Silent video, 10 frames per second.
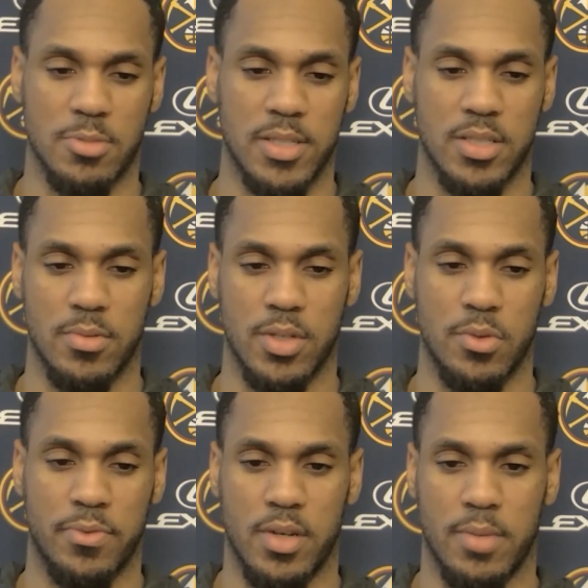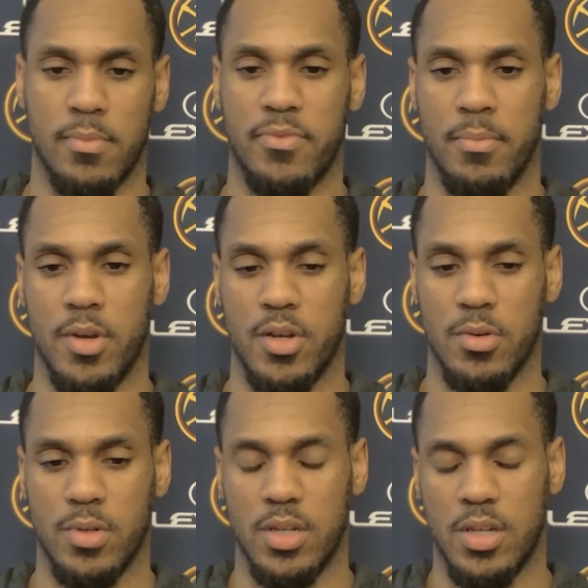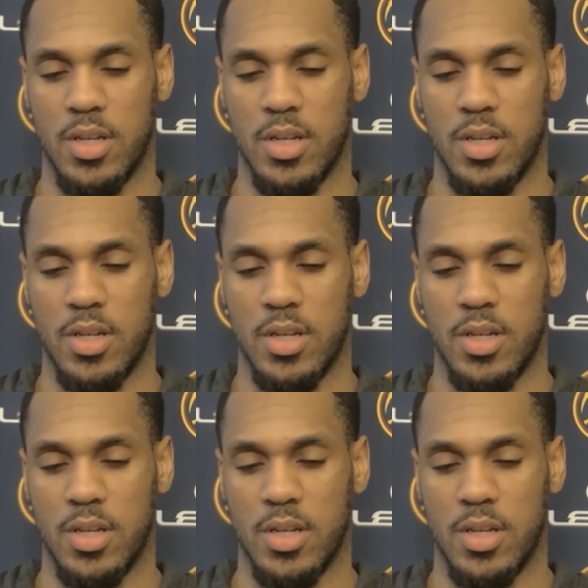especially when you're familiar with,